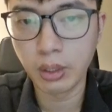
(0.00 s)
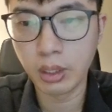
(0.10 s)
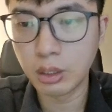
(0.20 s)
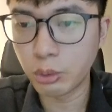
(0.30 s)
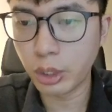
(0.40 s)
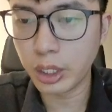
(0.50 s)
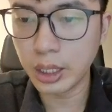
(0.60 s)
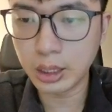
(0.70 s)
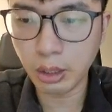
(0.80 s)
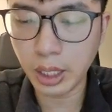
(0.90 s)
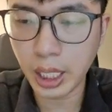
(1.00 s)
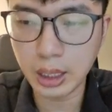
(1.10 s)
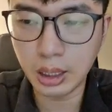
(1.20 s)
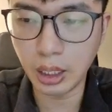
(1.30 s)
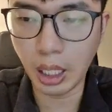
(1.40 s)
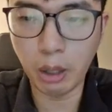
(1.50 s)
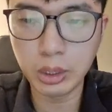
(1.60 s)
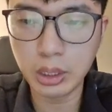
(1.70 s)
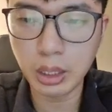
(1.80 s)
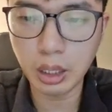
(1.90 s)
So trading is not that easy. I
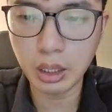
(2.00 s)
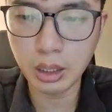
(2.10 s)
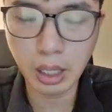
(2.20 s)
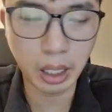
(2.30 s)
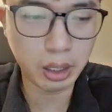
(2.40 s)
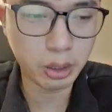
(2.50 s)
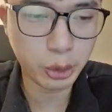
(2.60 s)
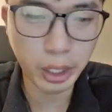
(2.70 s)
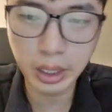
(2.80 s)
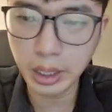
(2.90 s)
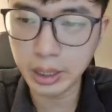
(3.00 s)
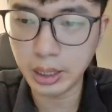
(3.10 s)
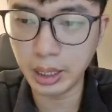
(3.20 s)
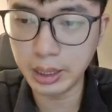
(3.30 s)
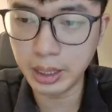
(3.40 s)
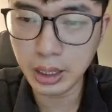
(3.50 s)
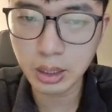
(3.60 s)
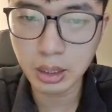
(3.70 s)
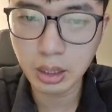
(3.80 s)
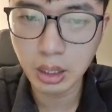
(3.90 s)
would say that trading is the easiest